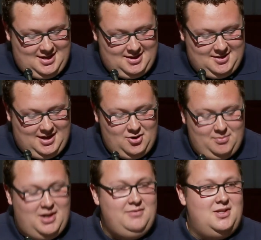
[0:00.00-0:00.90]
Uh, I know
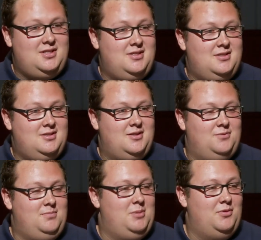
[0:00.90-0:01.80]
many of us,
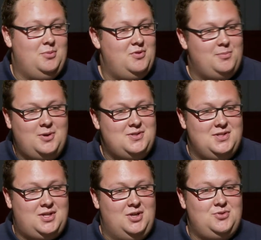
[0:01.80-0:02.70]
maybe from different parts of
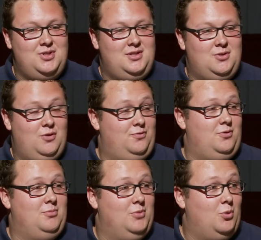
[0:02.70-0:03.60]
this country or
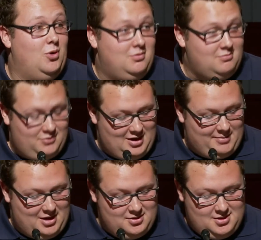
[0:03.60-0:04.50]
from the world for that
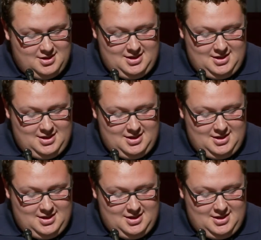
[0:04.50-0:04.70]
matter,